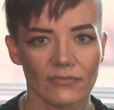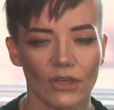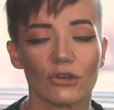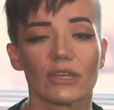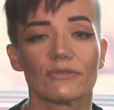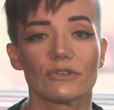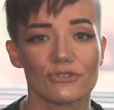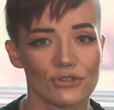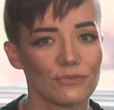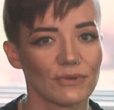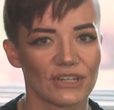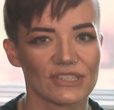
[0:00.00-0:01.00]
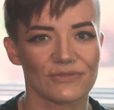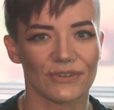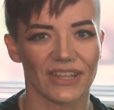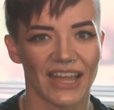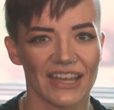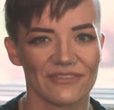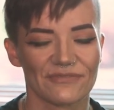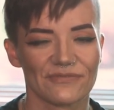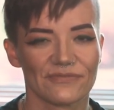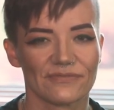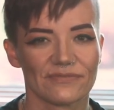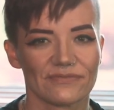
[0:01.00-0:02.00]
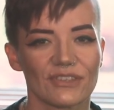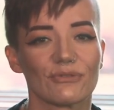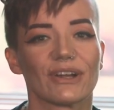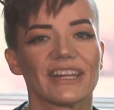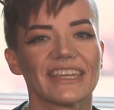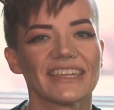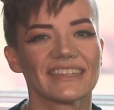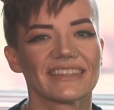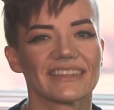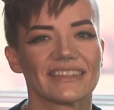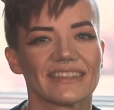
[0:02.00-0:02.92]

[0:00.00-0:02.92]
I'll give you 2 minutes for that. Ready?